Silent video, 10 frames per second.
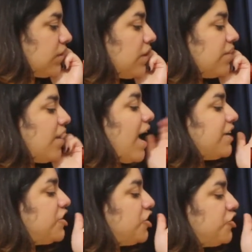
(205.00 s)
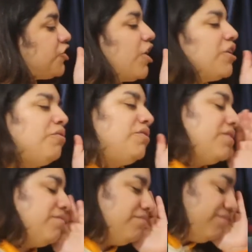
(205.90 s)
Is it actually a shirt or
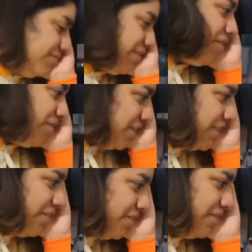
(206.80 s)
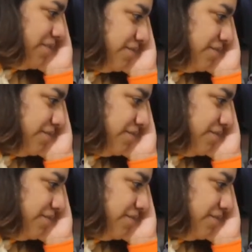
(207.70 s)
is it? I'm so.